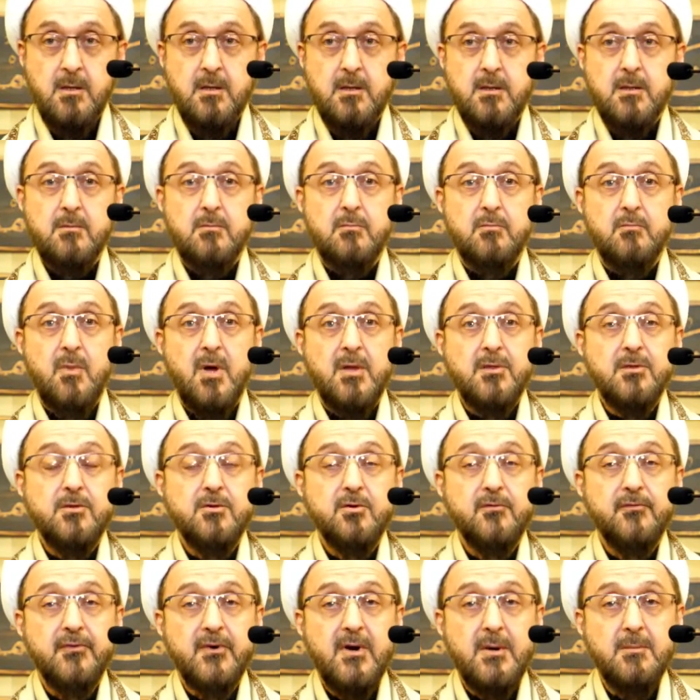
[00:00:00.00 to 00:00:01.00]
Month
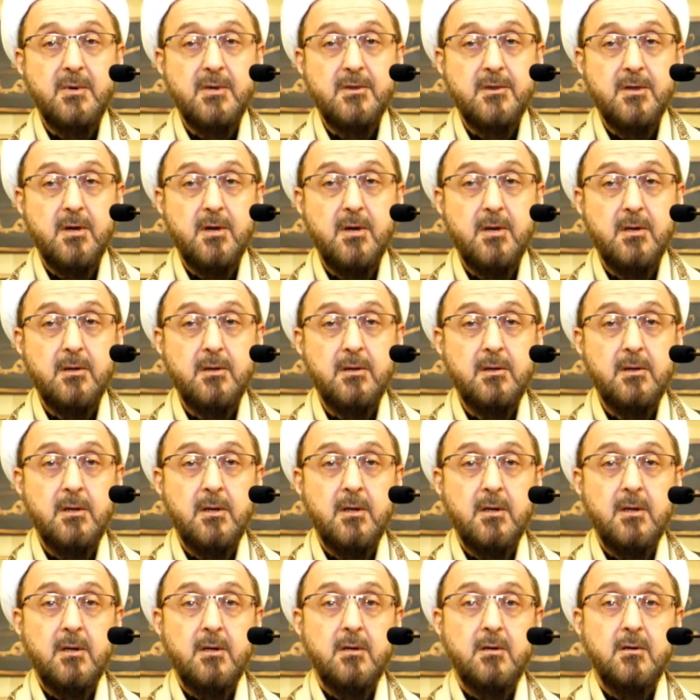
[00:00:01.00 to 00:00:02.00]
of Ramadan
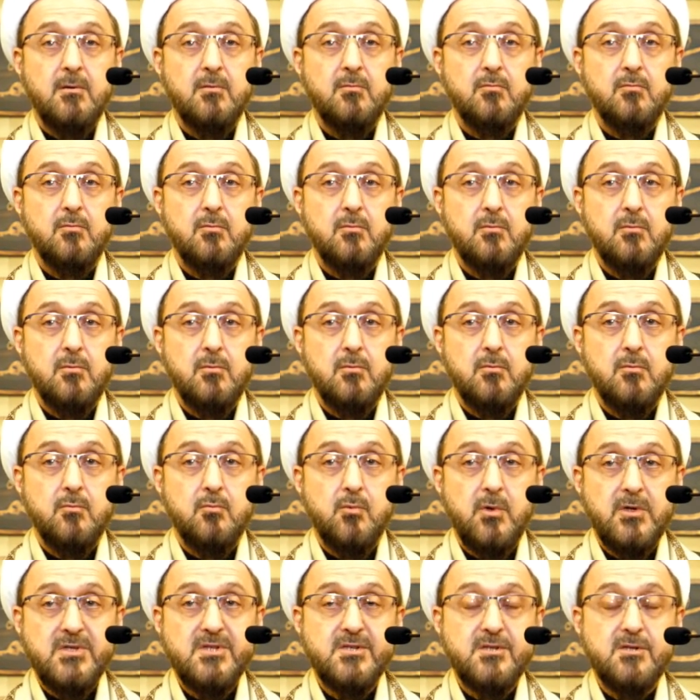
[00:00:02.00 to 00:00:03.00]

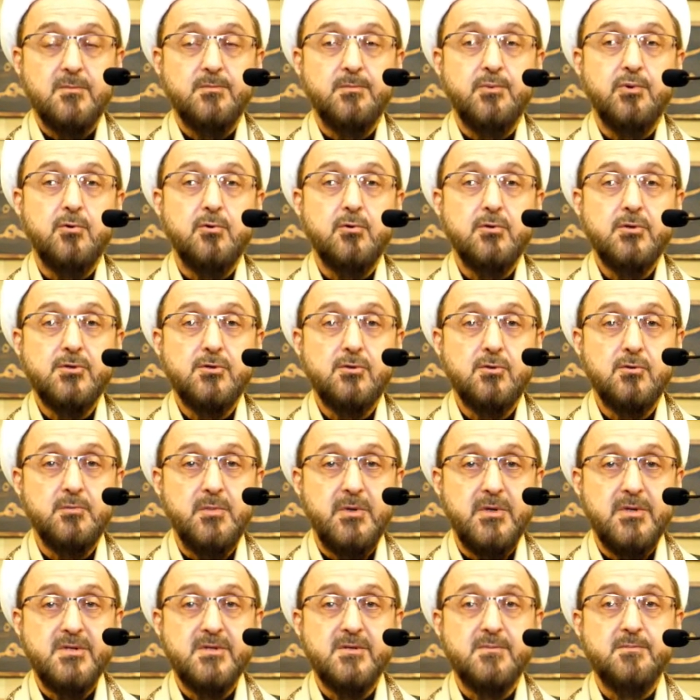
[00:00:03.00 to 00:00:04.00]
was supposed to be
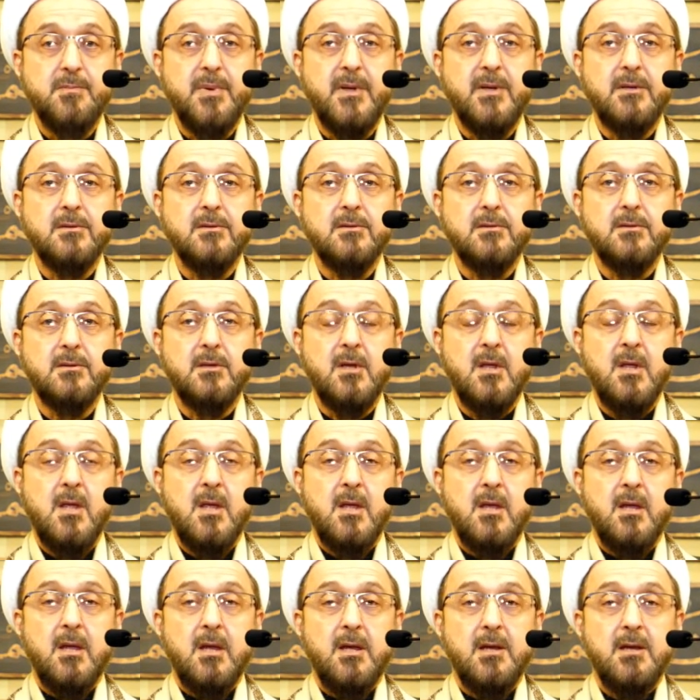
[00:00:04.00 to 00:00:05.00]
spent
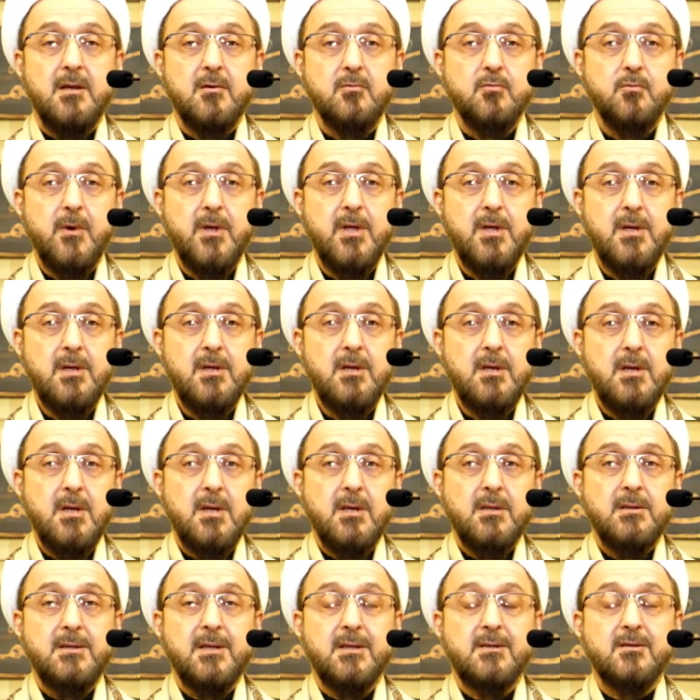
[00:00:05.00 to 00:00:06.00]
in a way
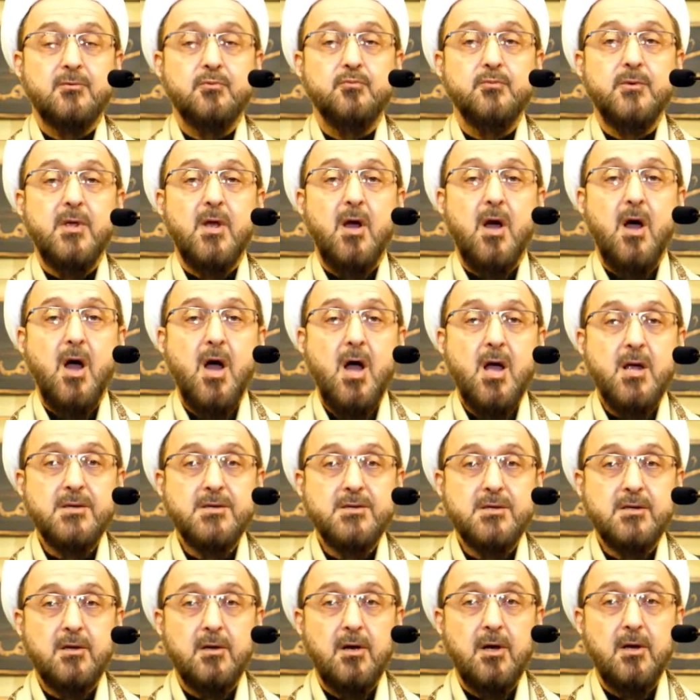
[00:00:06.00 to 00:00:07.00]
that we
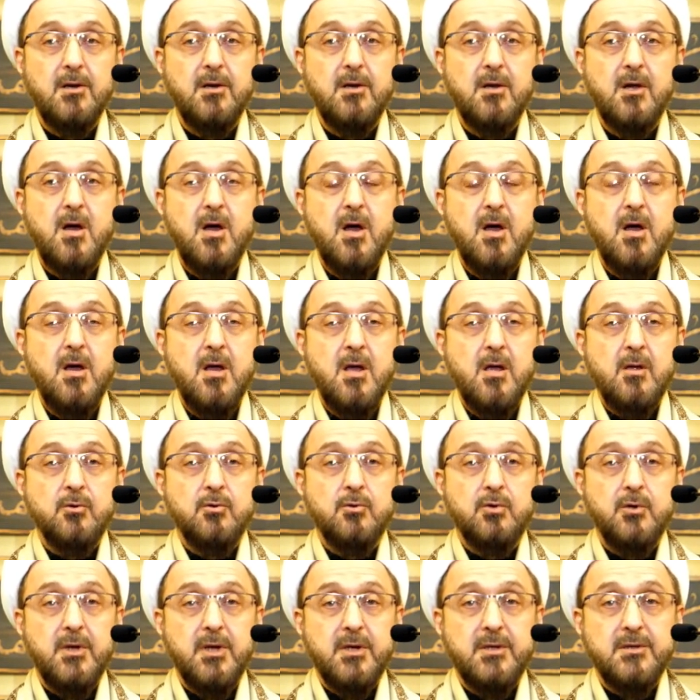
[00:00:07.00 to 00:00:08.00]
ask Allah
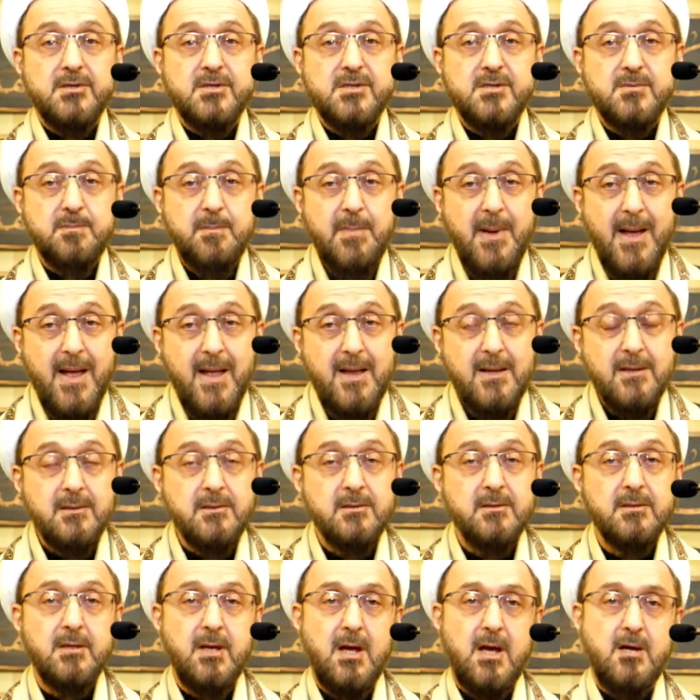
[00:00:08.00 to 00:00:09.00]
to
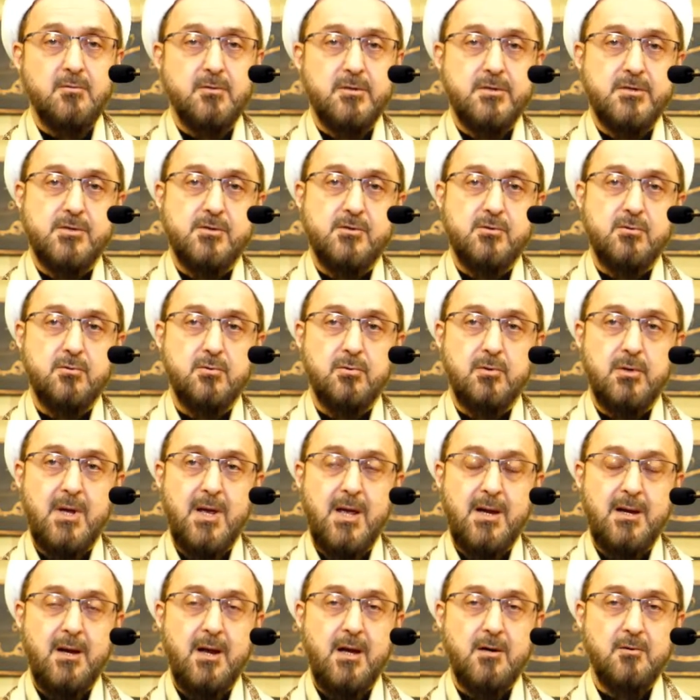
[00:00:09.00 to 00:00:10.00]
expand our soul
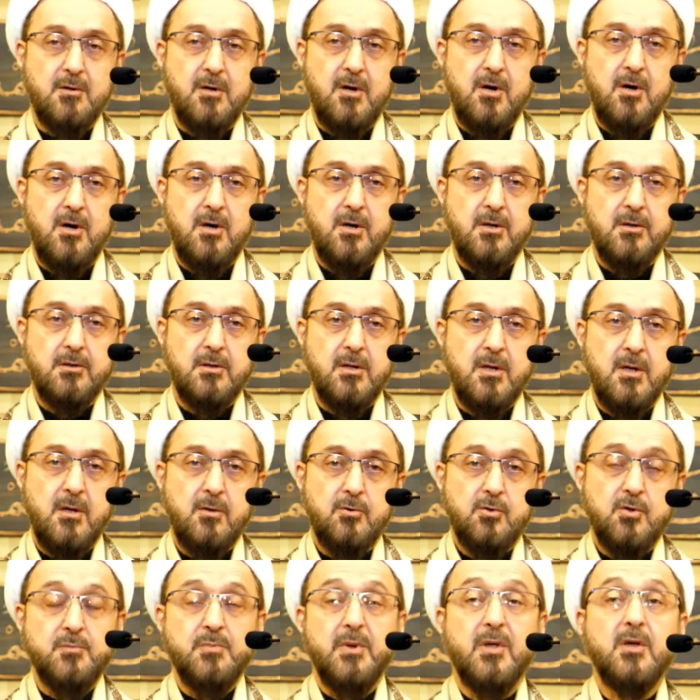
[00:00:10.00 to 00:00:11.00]
and our heart,
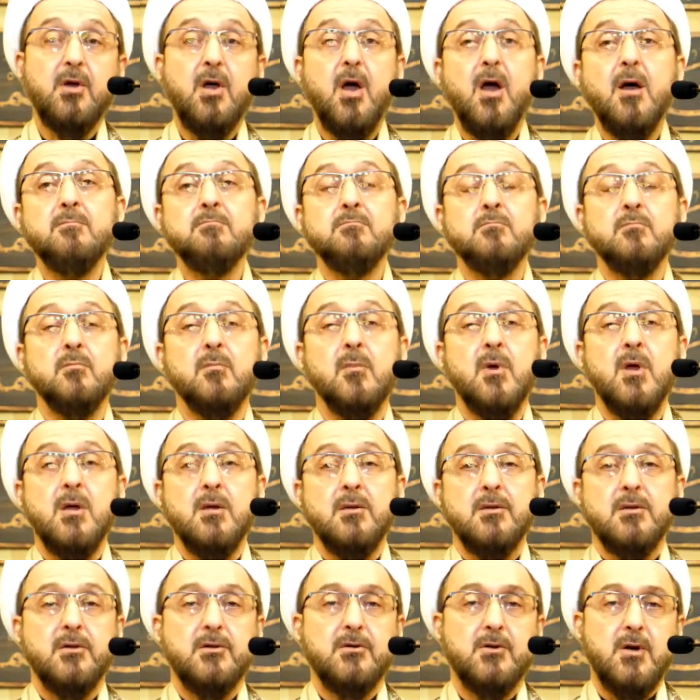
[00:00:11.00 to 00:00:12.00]
to become
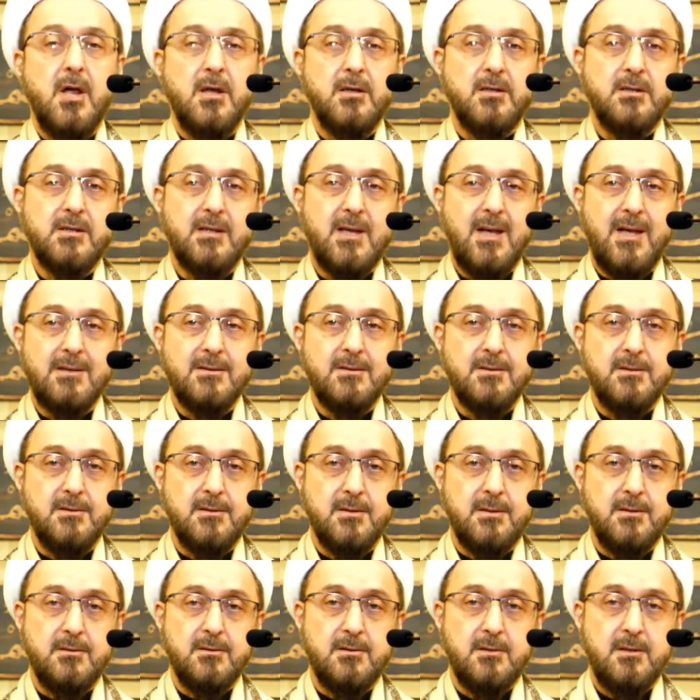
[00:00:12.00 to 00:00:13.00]
the right
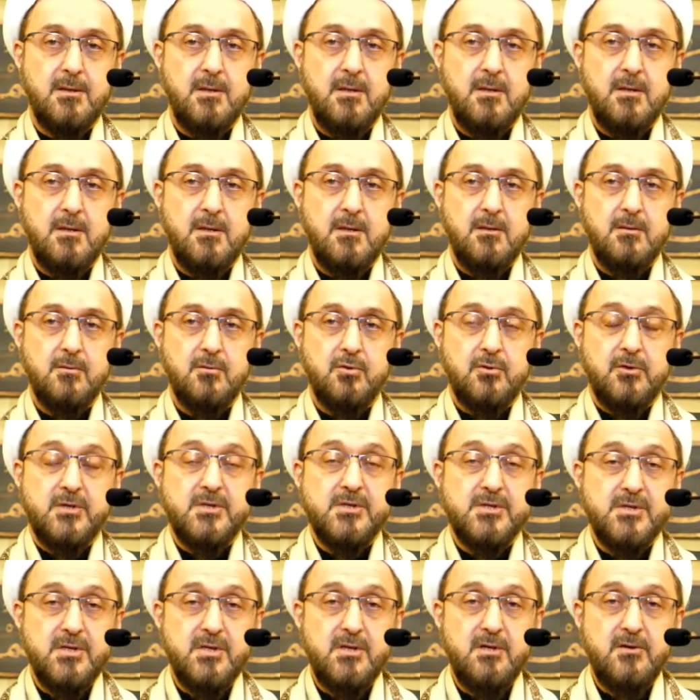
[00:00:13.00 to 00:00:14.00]
candidate, to
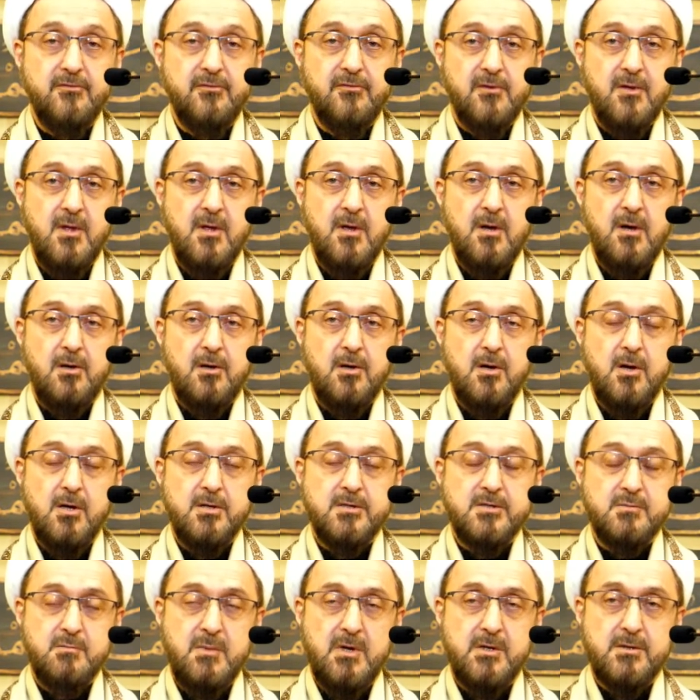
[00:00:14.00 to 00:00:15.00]
receive
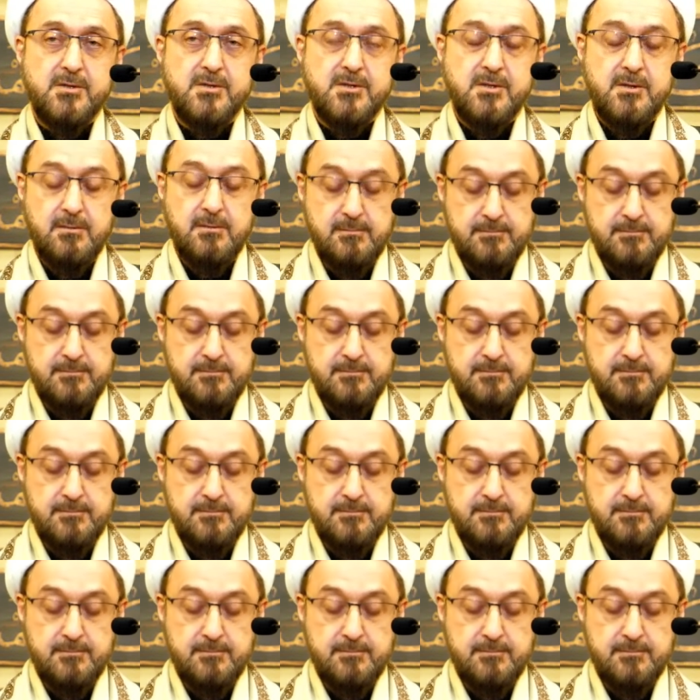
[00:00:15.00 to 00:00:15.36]
Allah's mercy.